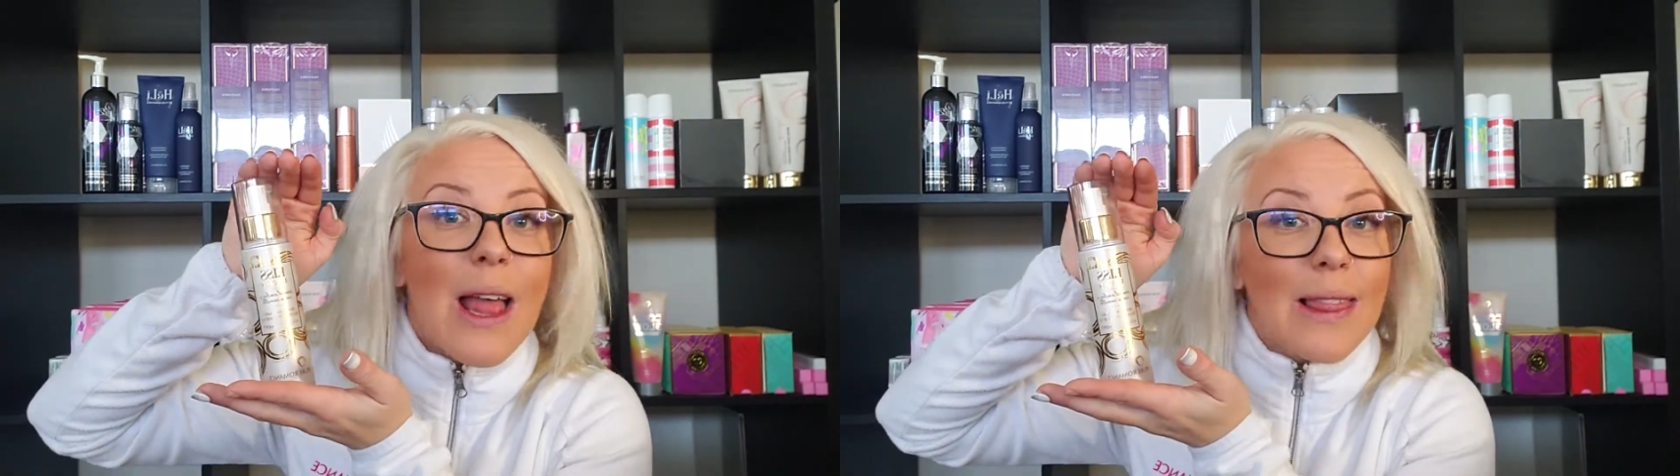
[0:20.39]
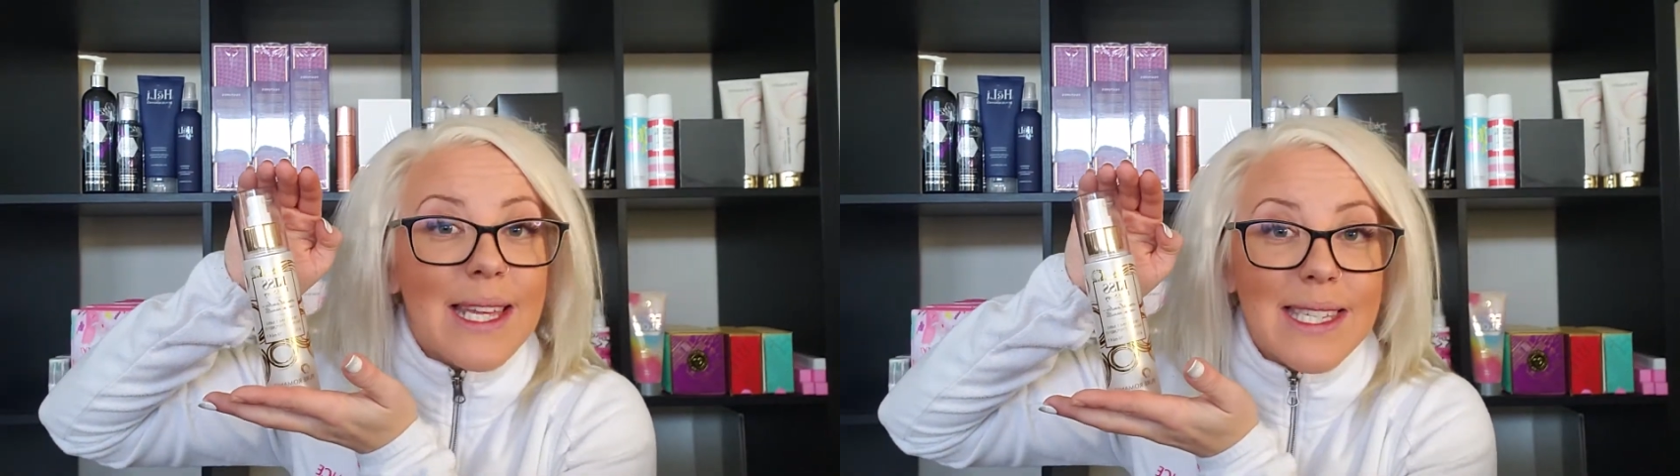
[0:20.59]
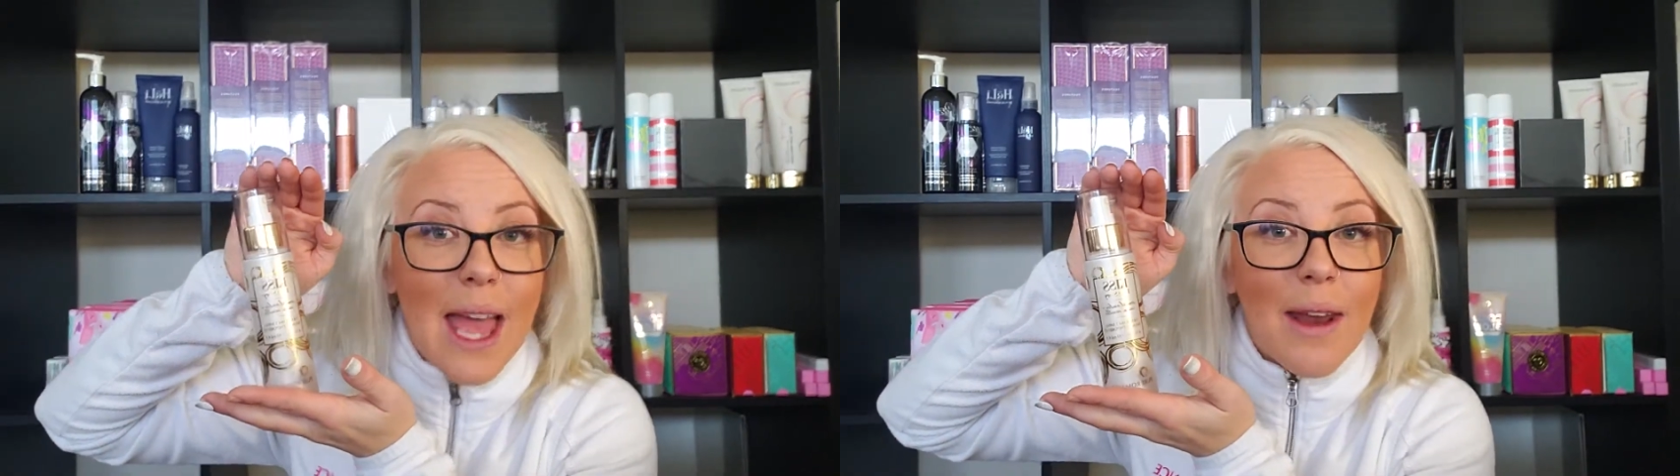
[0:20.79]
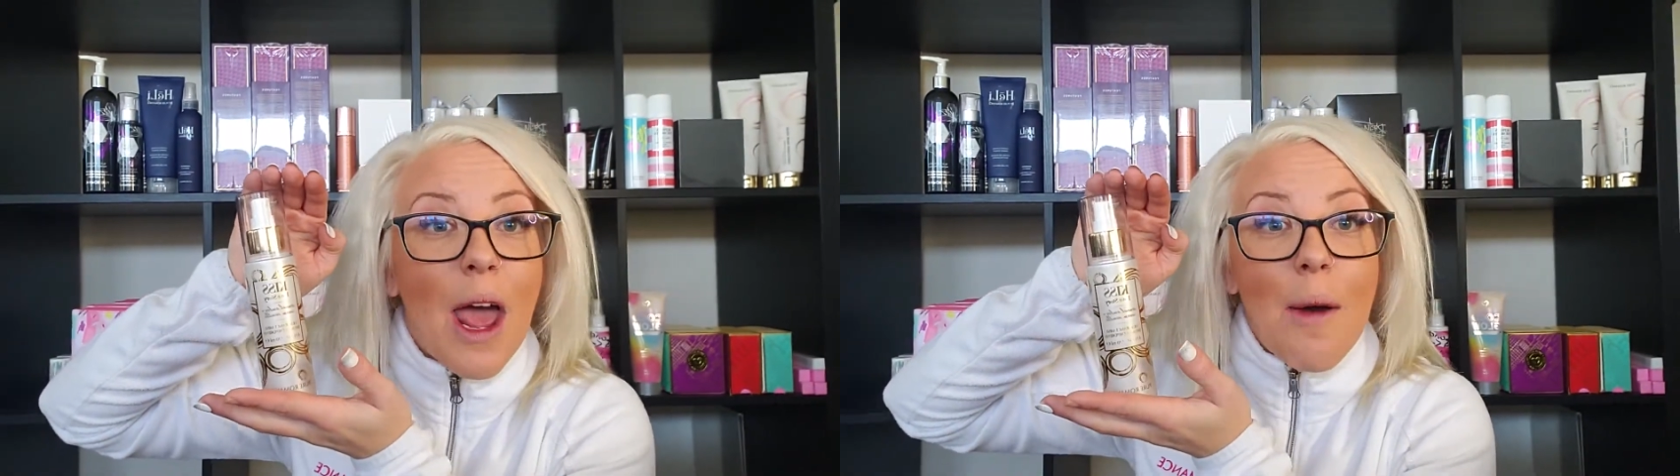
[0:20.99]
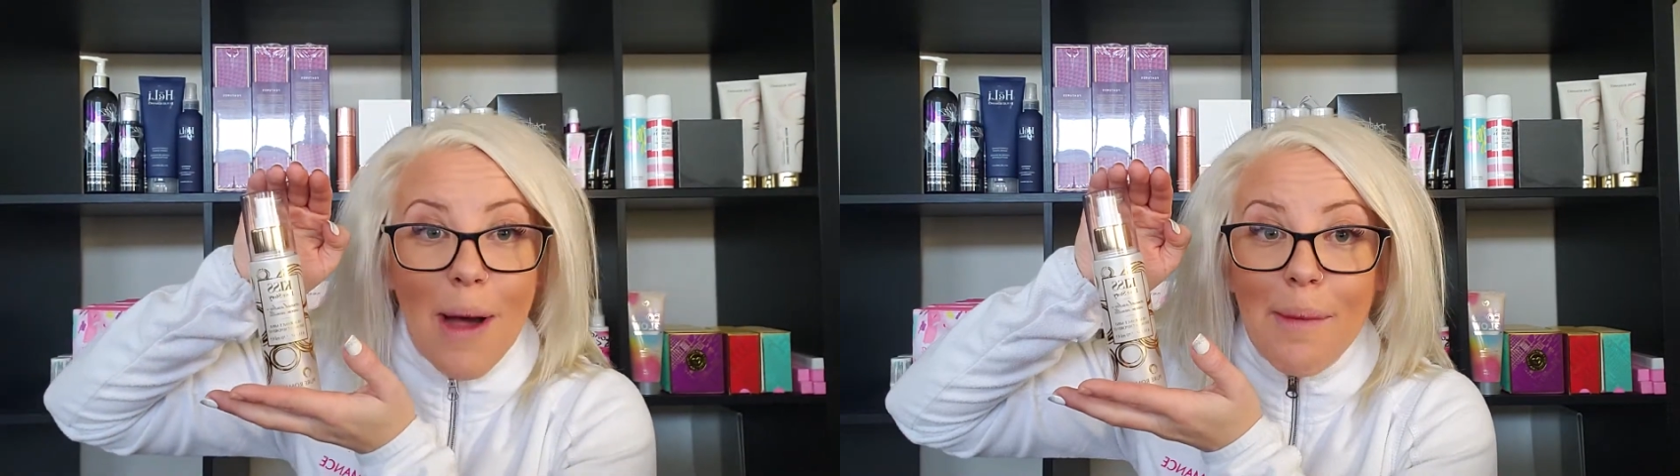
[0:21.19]
Listen,
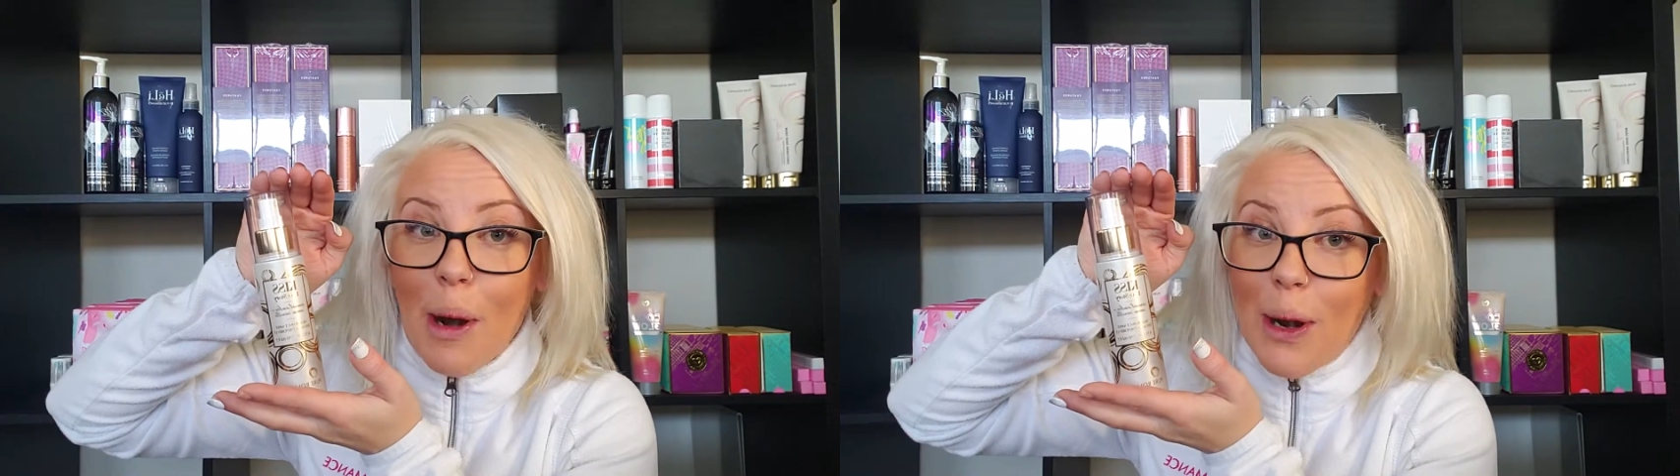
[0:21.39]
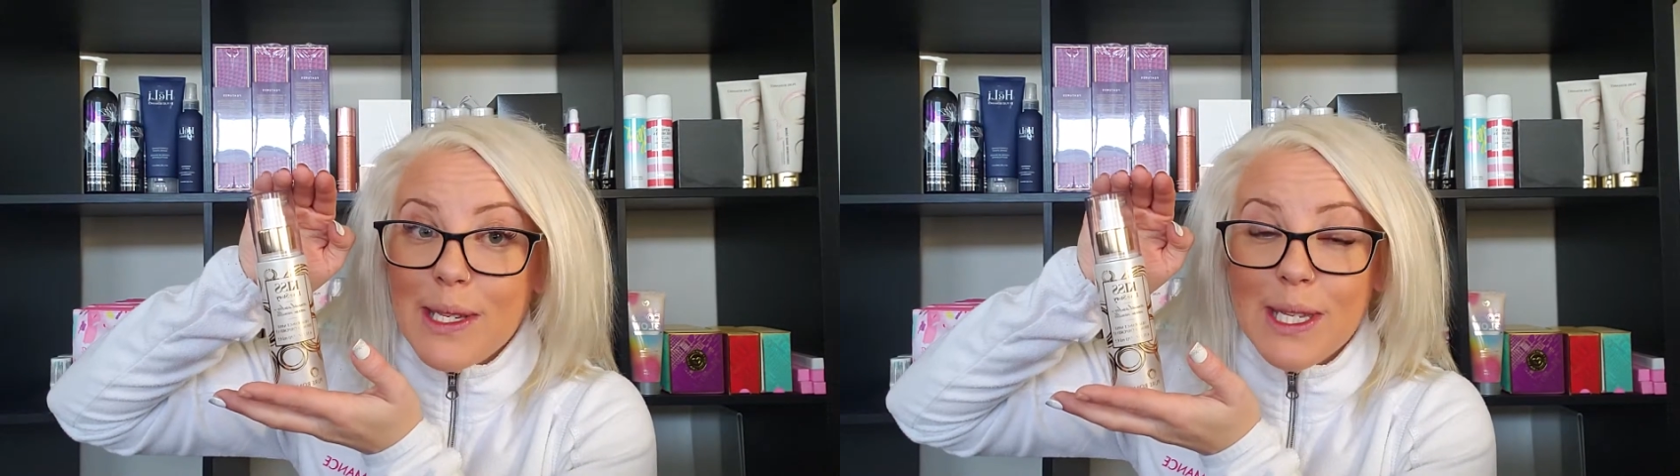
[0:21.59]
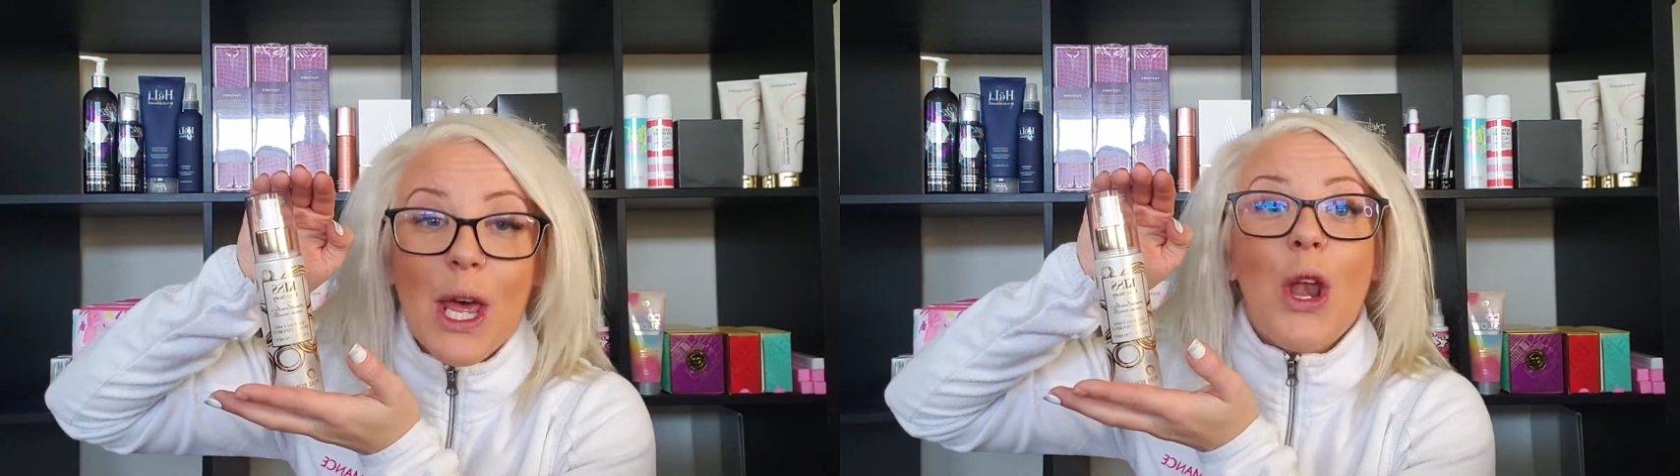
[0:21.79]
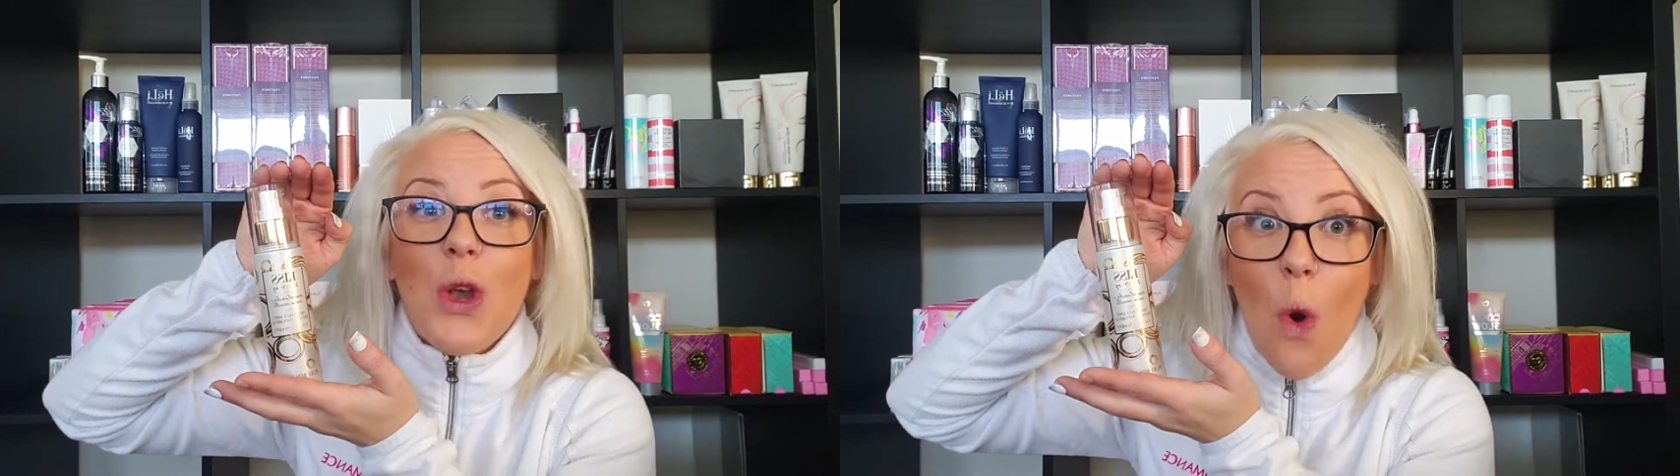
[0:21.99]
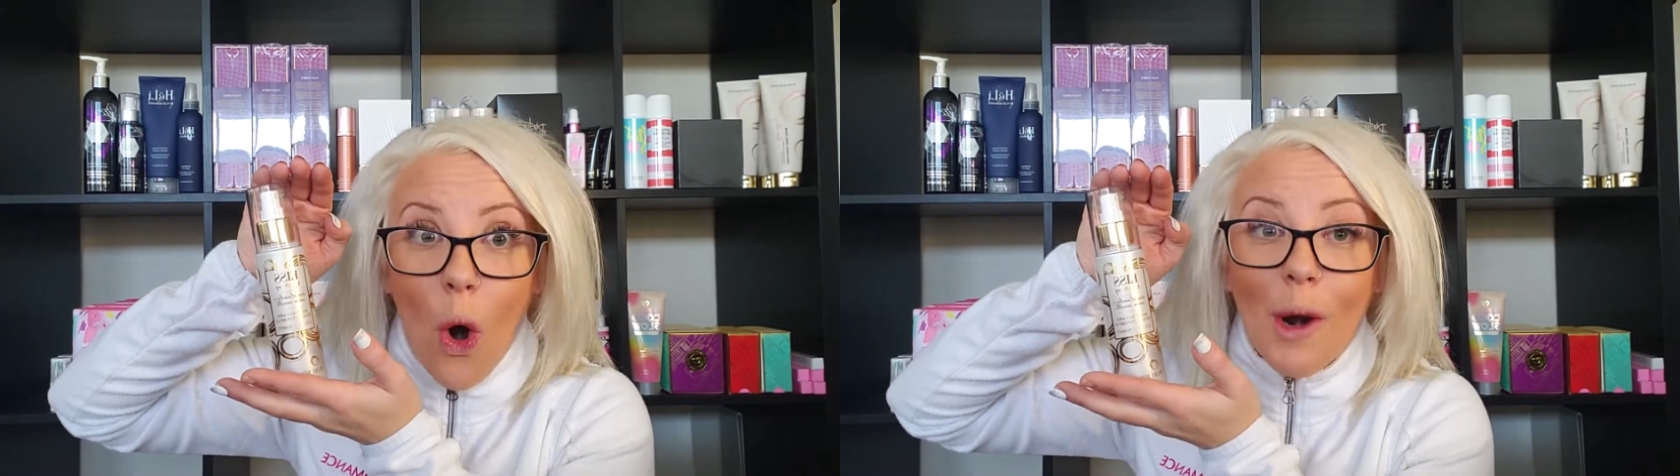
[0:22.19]
my purse is
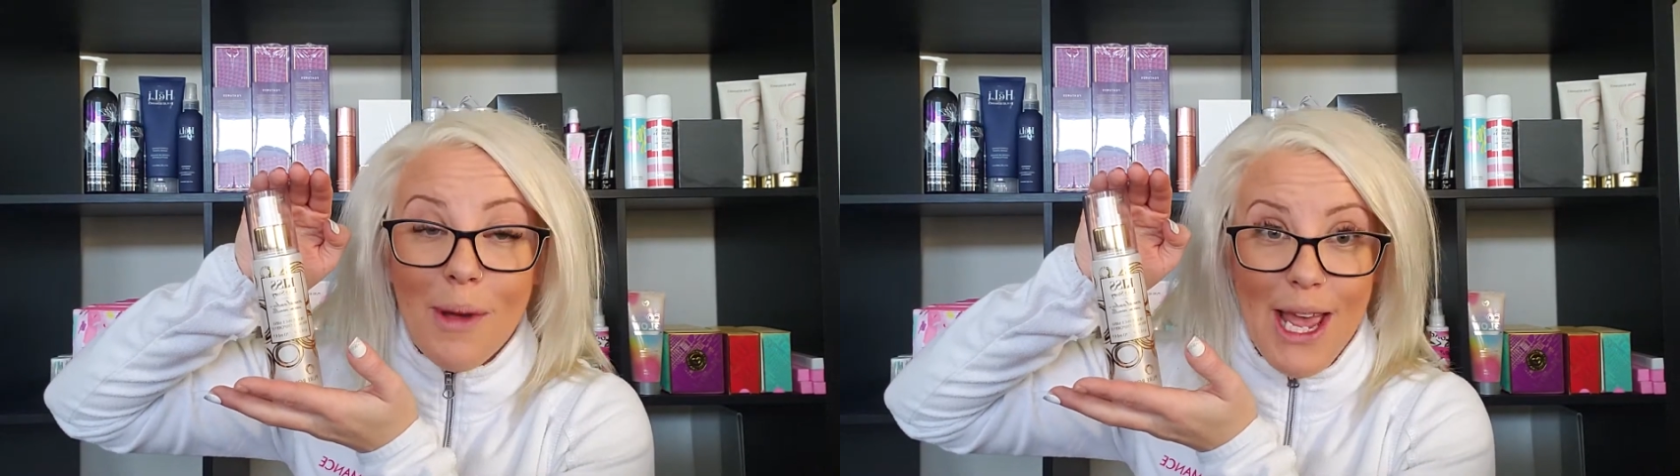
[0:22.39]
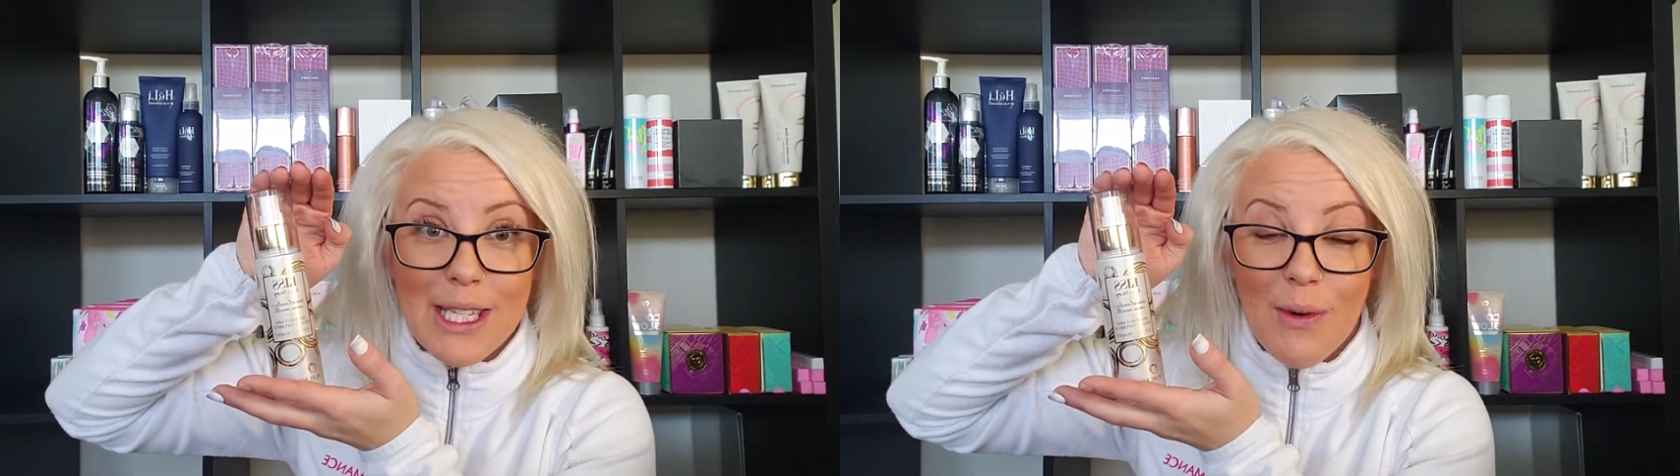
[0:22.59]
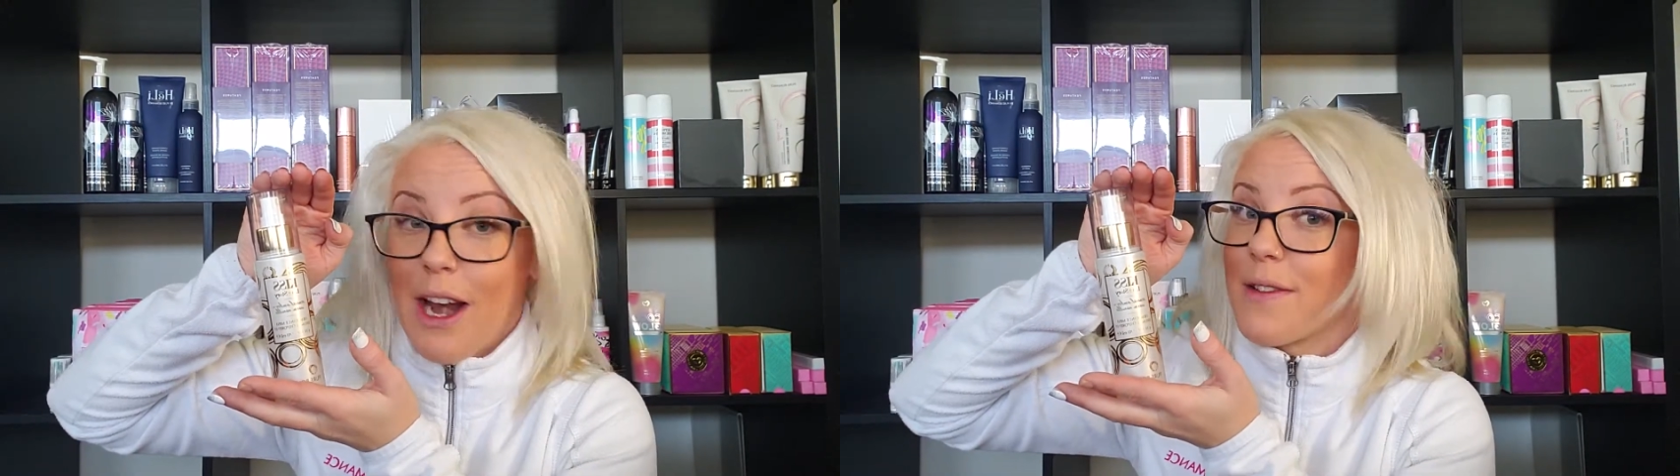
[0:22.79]
enormous, right?